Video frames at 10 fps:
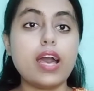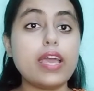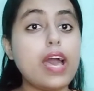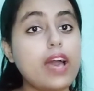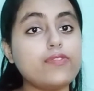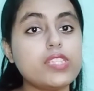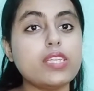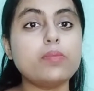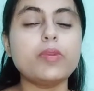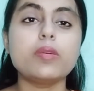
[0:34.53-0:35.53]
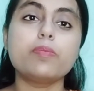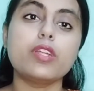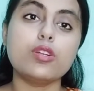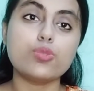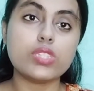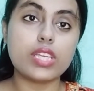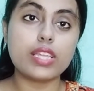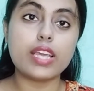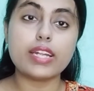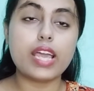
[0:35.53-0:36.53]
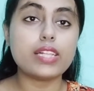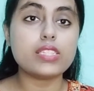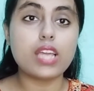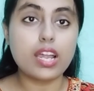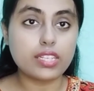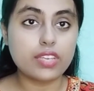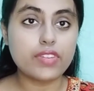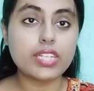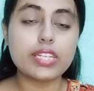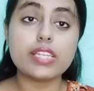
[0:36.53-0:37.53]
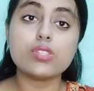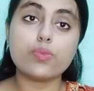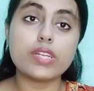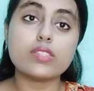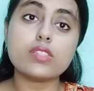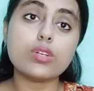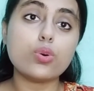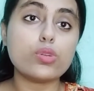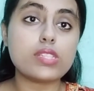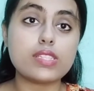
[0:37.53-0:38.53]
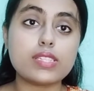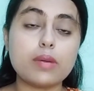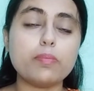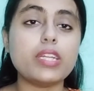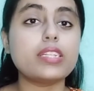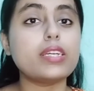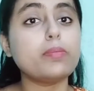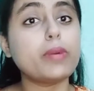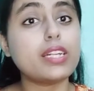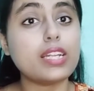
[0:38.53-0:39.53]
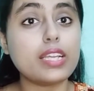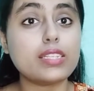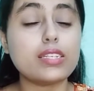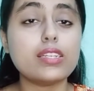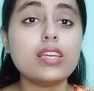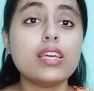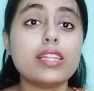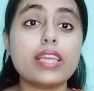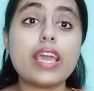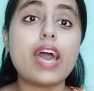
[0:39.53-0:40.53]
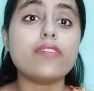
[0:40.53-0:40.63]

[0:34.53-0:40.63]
I have seen people who say that I'll start giving test once the course is completed, but later they